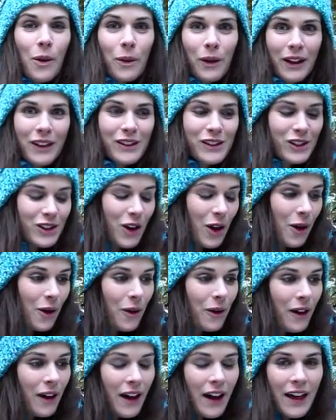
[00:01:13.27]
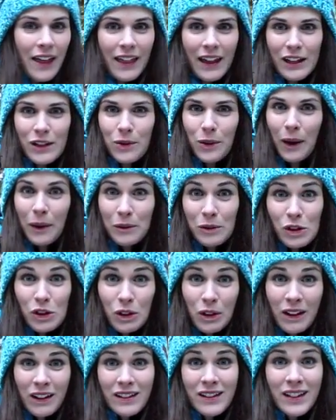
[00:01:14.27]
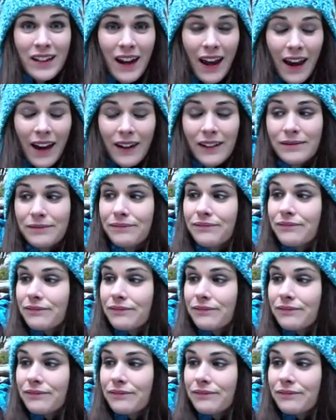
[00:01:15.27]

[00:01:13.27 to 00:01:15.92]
with, so that's where I'm shooting today.